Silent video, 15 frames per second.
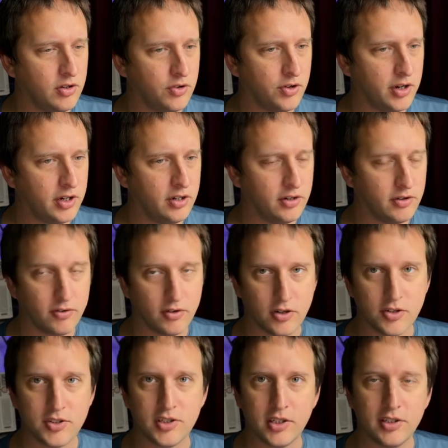created your
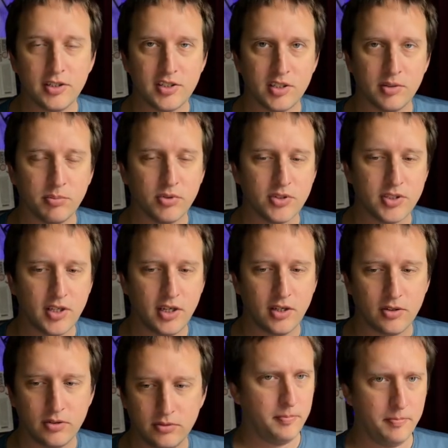first simple
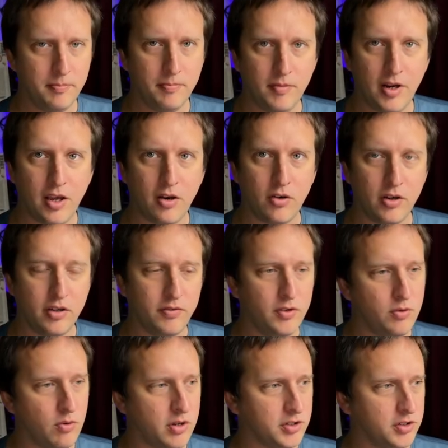sale. Now, if you
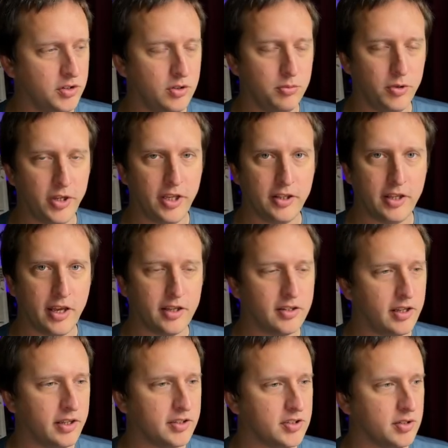want to duplicate that
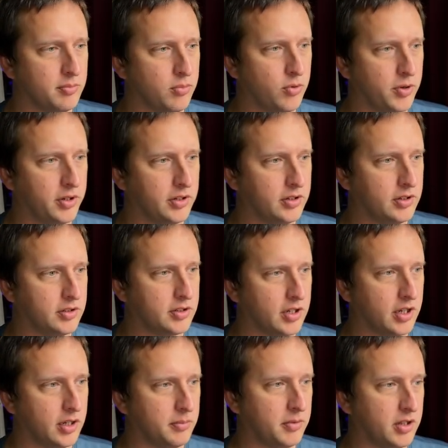at some point in
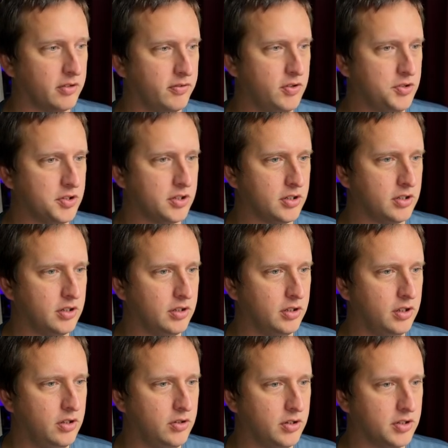time in the future,
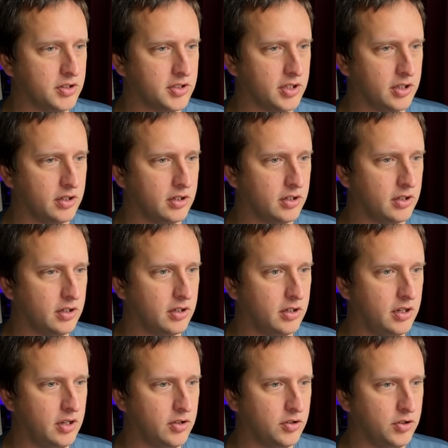you can just hit
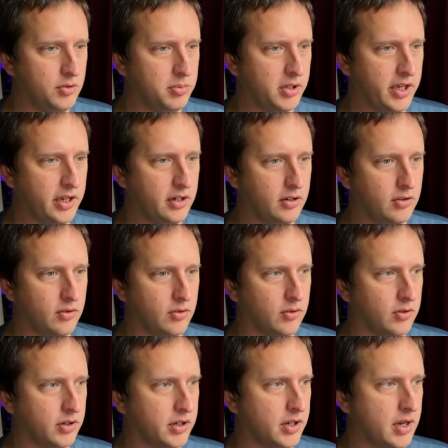either duplicate
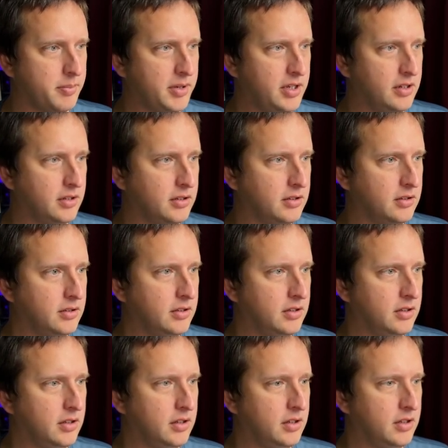or copy
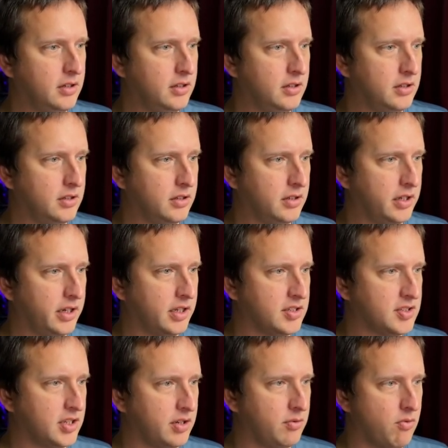and
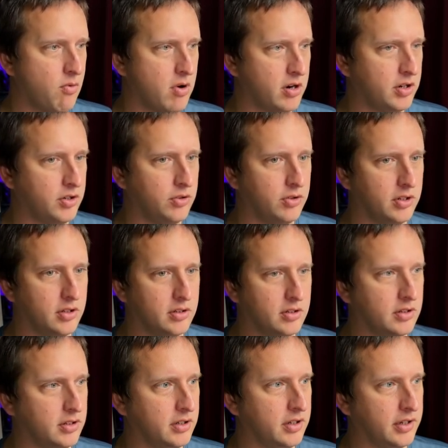say we want to do it
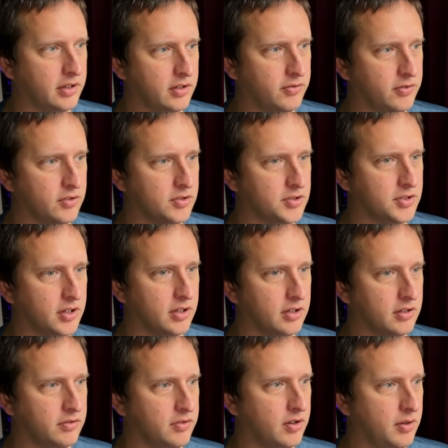at the 1st
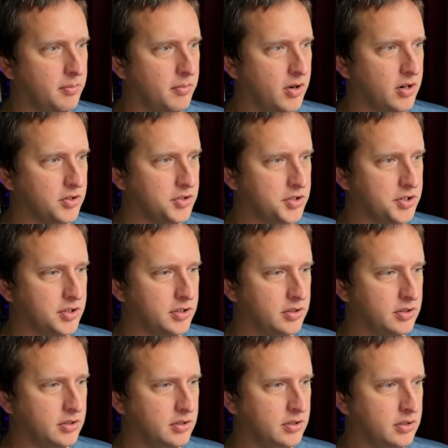of March.
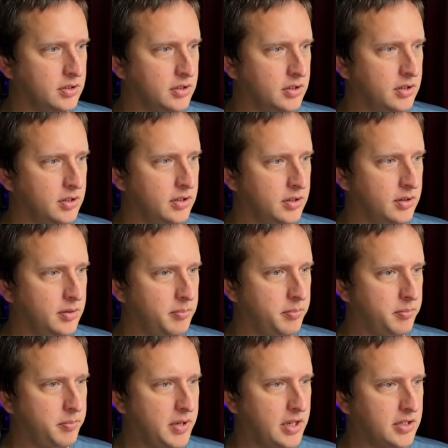
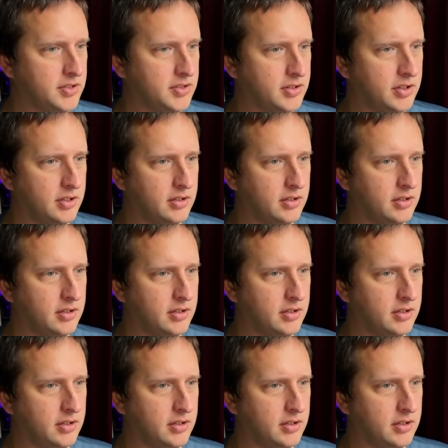Paste.